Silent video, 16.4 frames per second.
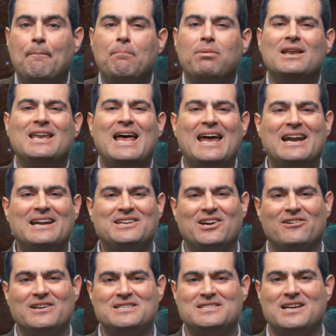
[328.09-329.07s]
a
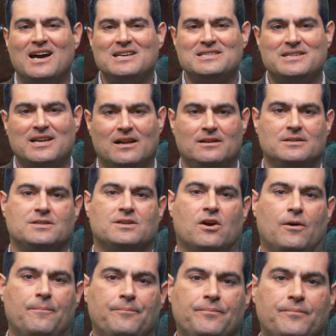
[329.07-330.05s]
planetary-sized
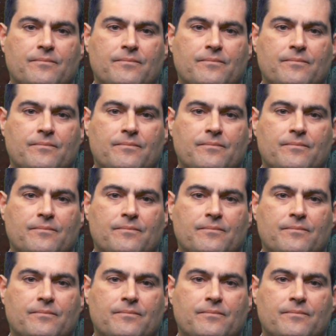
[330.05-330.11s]
telescope.